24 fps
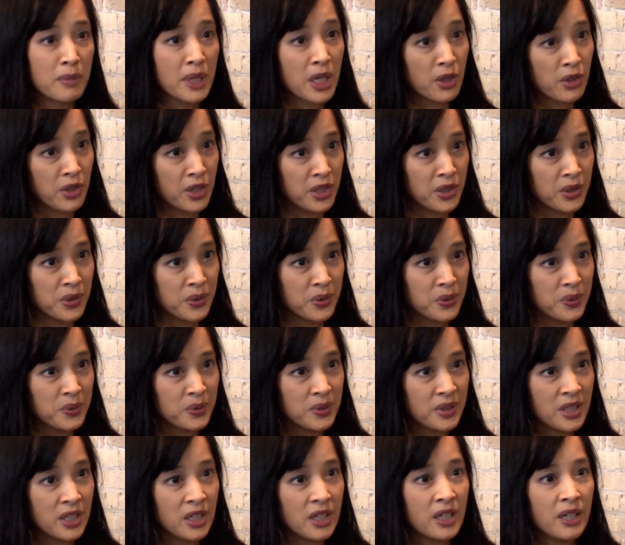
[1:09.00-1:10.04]
from
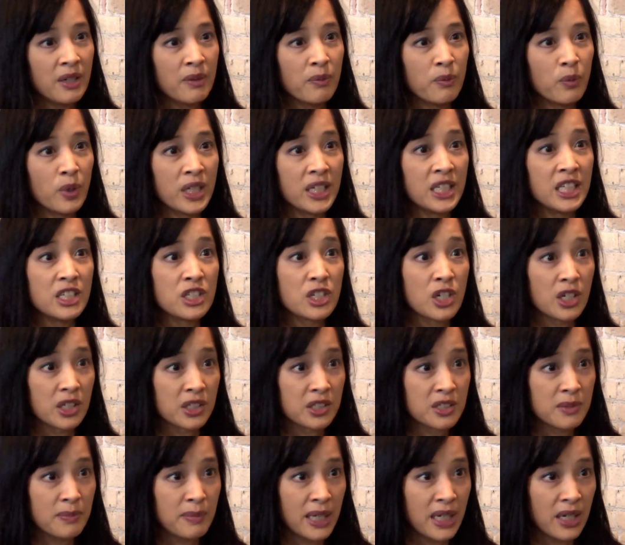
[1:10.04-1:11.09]
Mario, when he
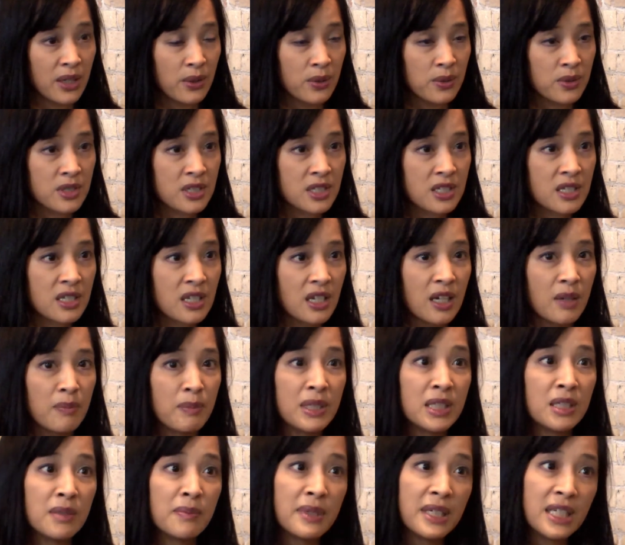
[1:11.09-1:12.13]
talked about,
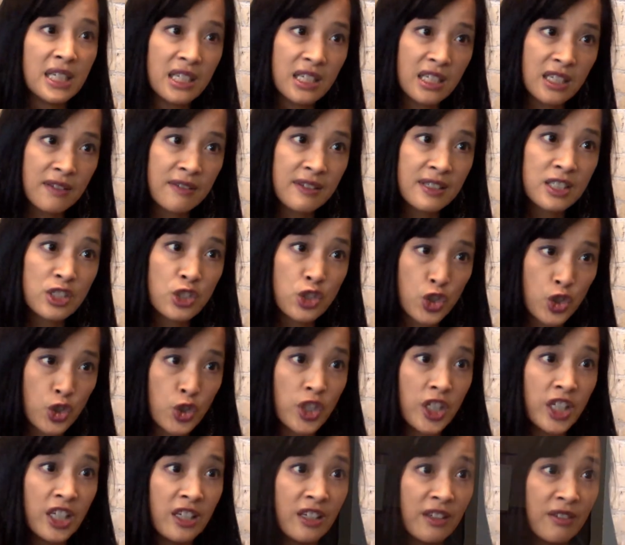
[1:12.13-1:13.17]
in the beginning of his
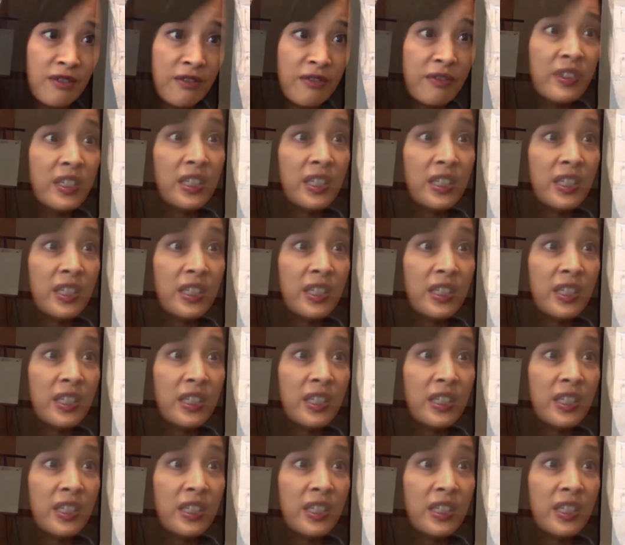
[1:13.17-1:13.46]
journey,